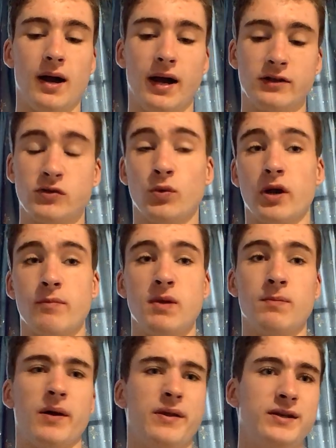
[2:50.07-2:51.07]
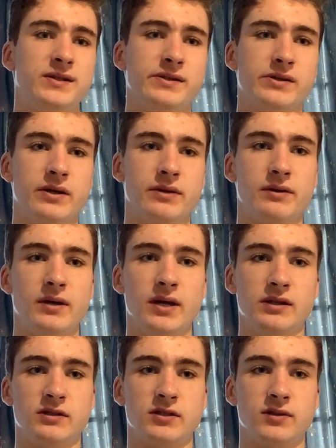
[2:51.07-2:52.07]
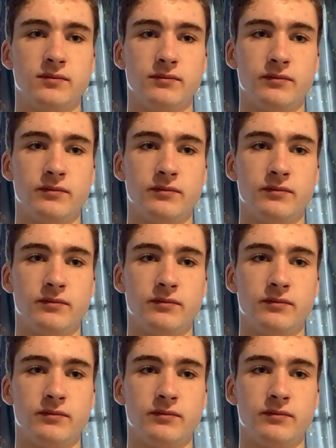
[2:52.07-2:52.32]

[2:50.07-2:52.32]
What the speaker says: And so what I mean by this is that its